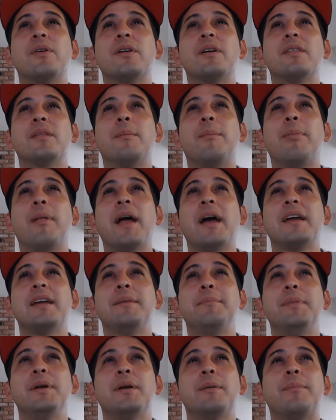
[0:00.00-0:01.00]
the
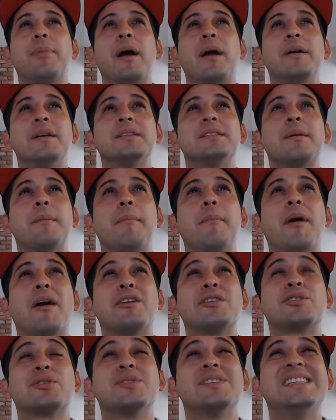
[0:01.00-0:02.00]
Blackbeard Pirates,
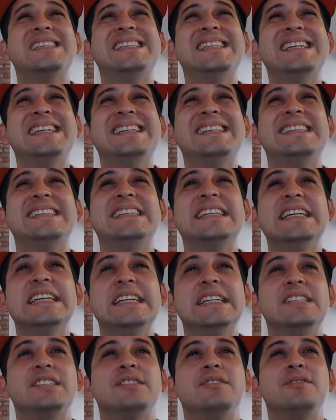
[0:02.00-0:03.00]
Marshal D.
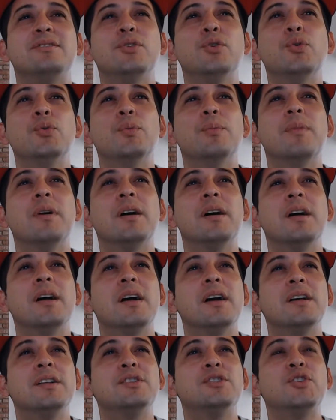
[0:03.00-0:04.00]
Teach Doom.
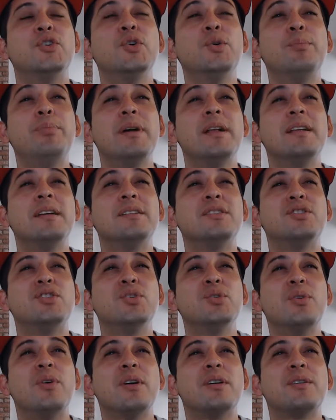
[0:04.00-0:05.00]

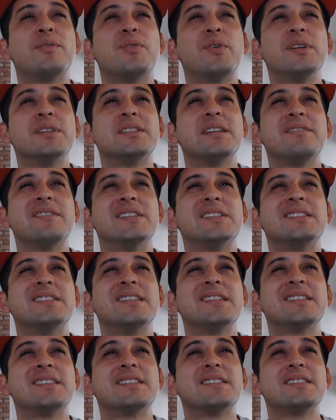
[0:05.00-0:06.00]

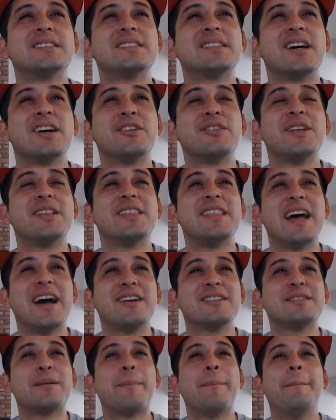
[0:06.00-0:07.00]

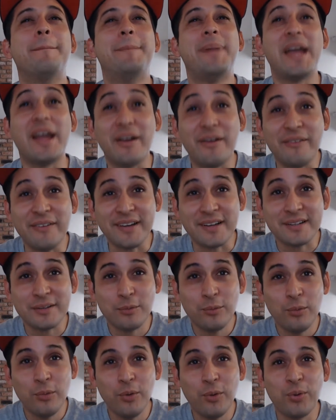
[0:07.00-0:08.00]
2,247,600,000 berries.
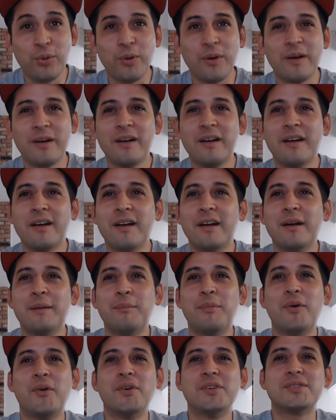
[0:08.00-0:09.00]
Woo!
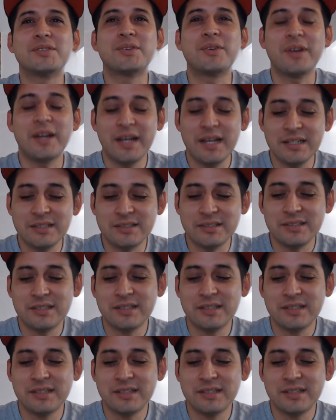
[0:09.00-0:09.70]
Boy's crazy.